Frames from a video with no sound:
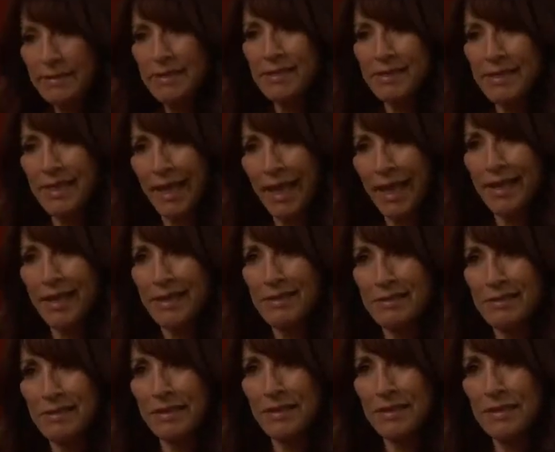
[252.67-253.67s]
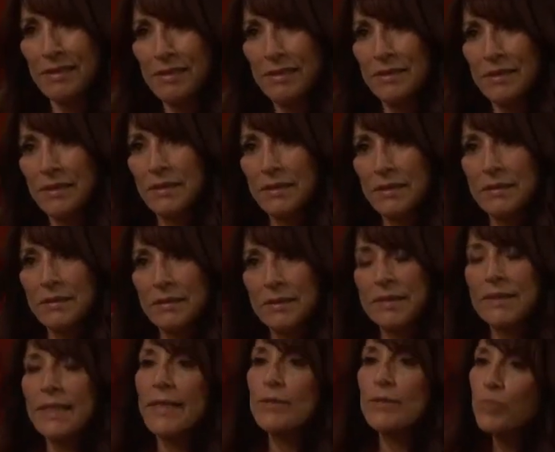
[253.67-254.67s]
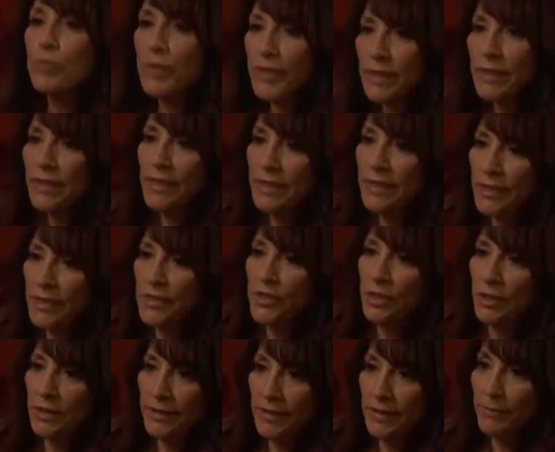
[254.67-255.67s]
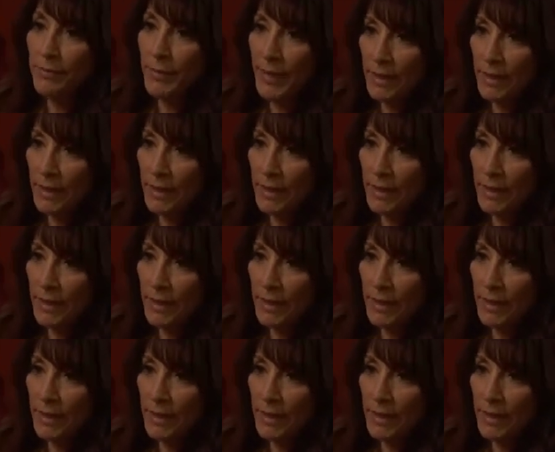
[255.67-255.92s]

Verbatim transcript: this to end. And I really need you to leave me